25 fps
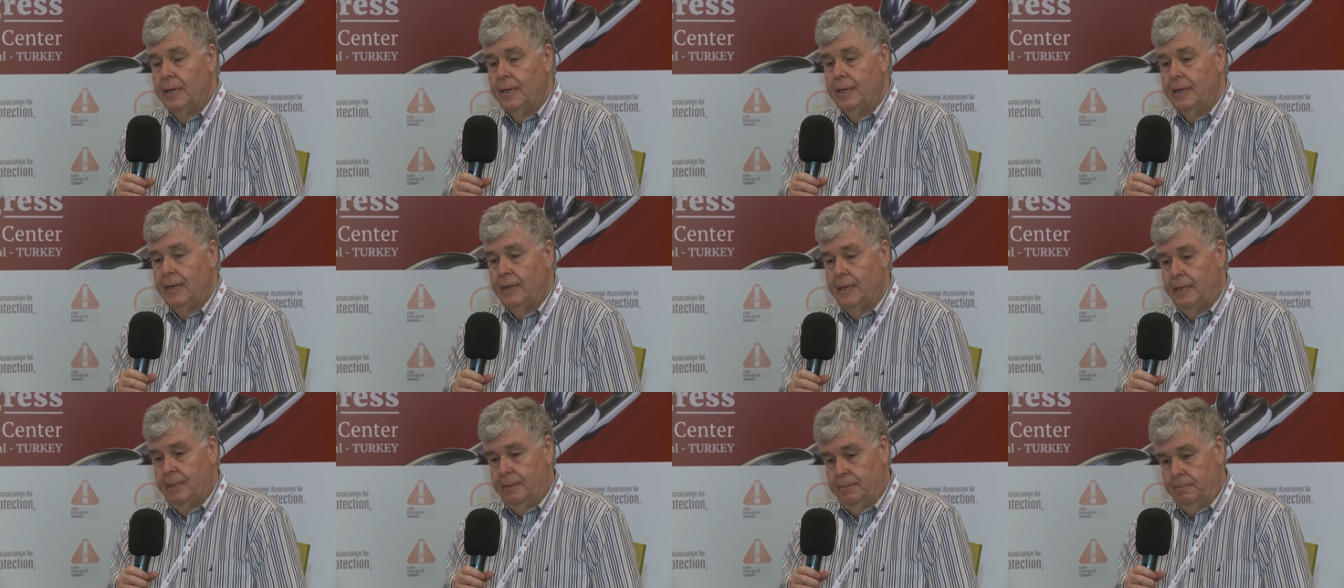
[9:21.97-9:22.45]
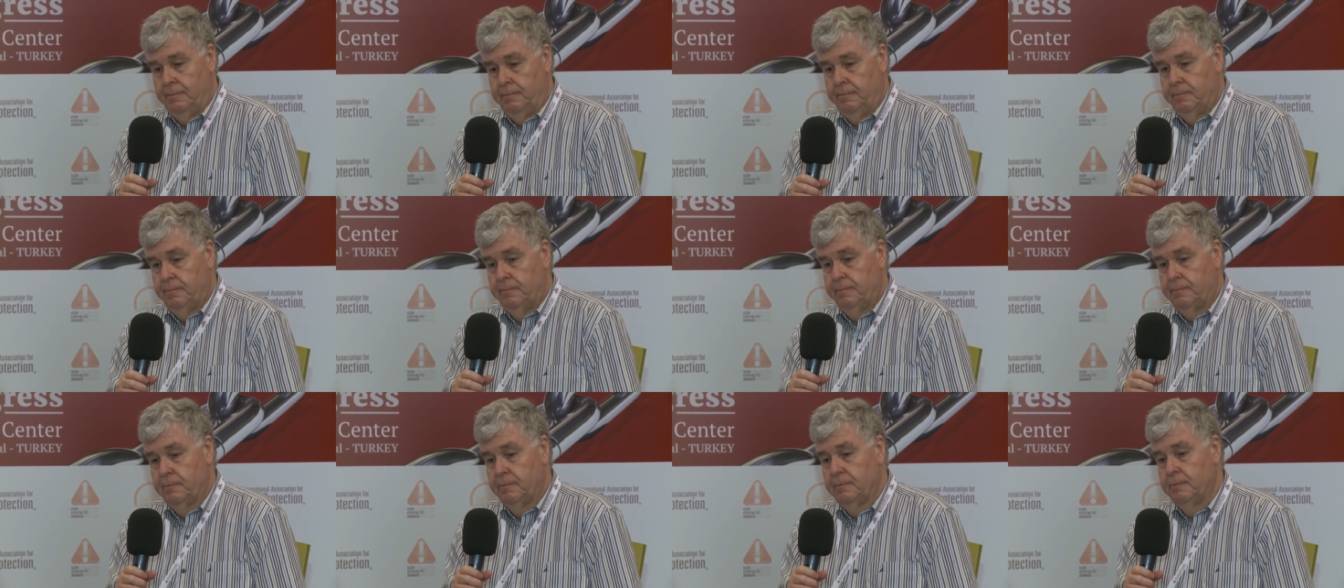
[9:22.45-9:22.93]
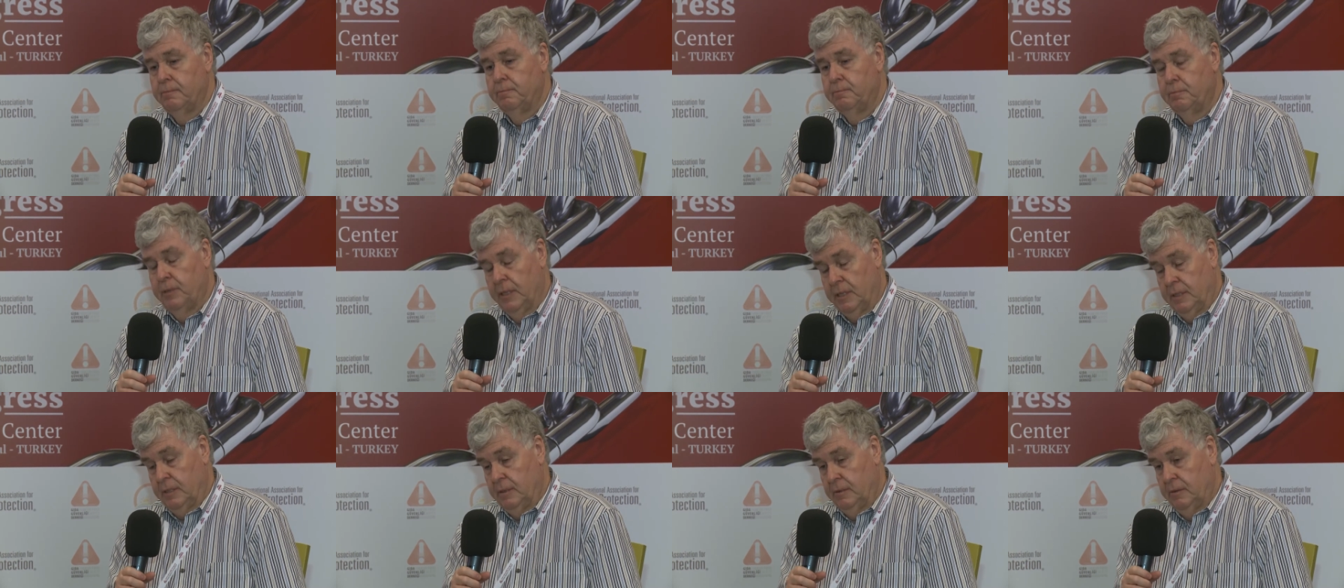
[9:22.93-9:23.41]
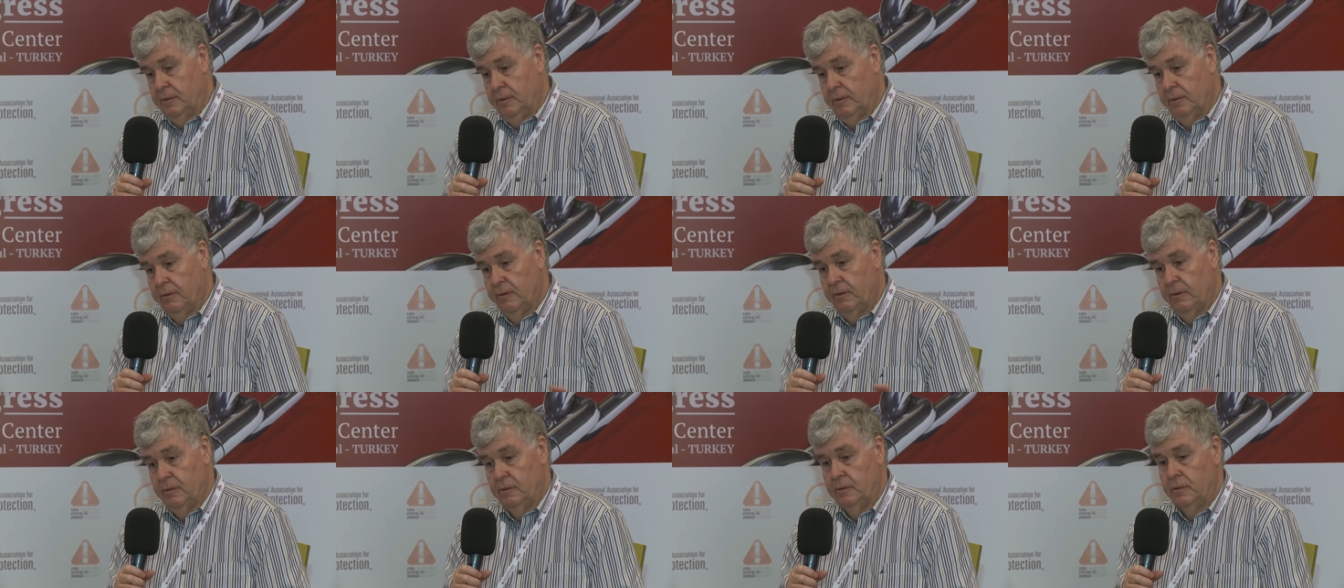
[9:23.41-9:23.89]
Um, but
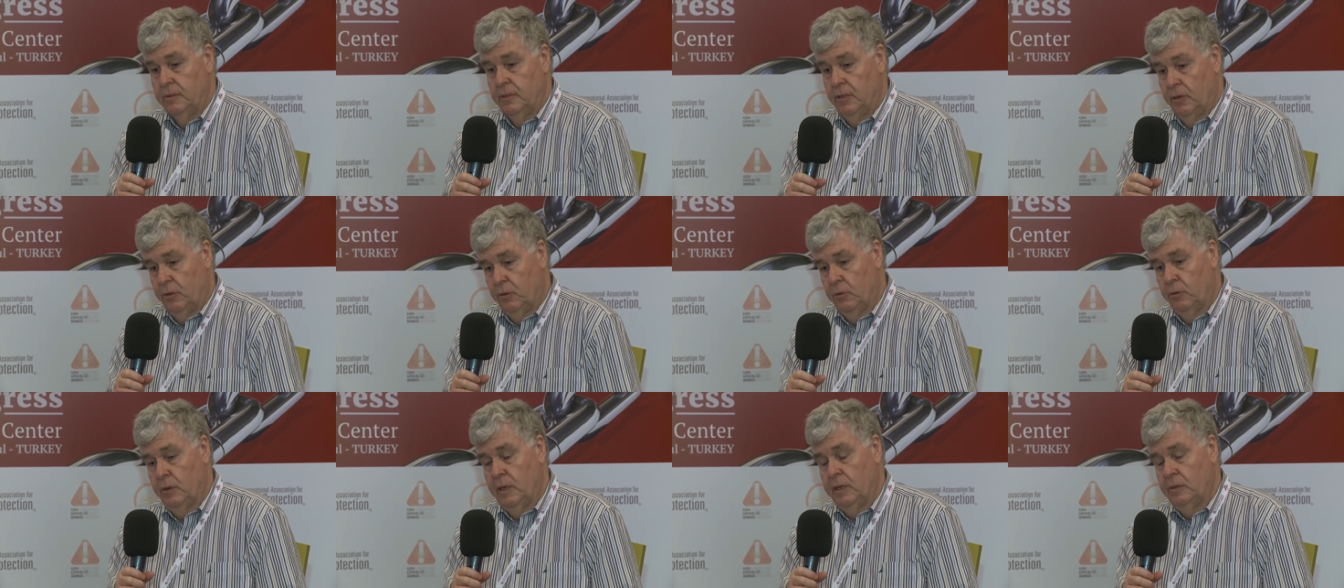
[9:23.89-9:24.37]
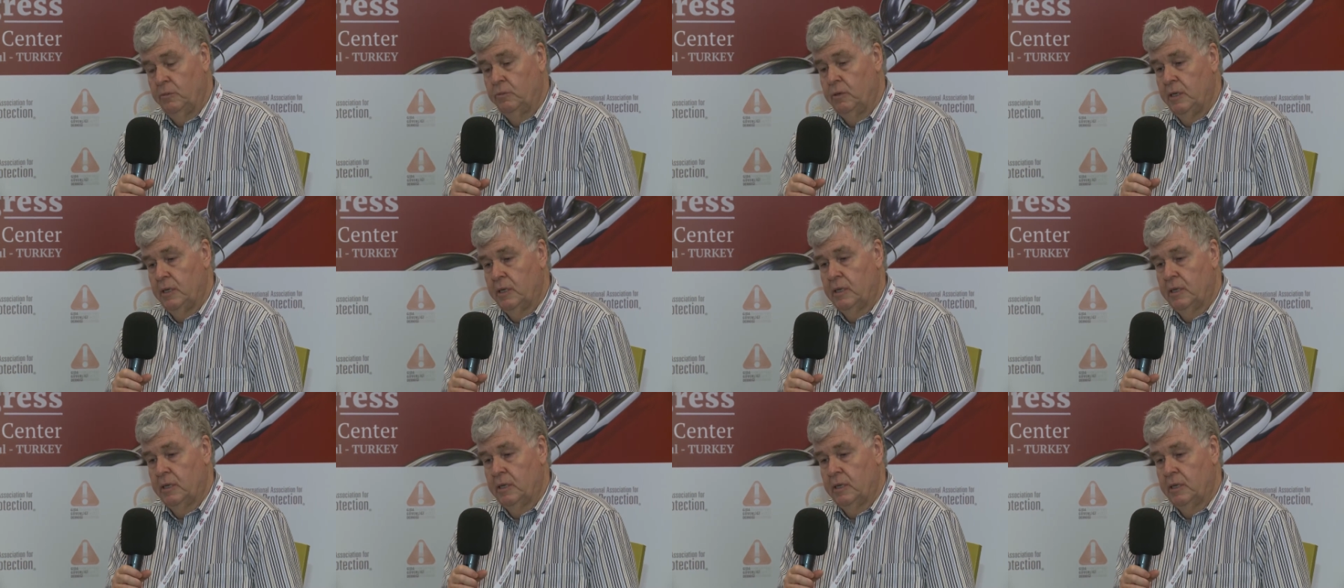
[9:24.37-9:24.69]
no, when we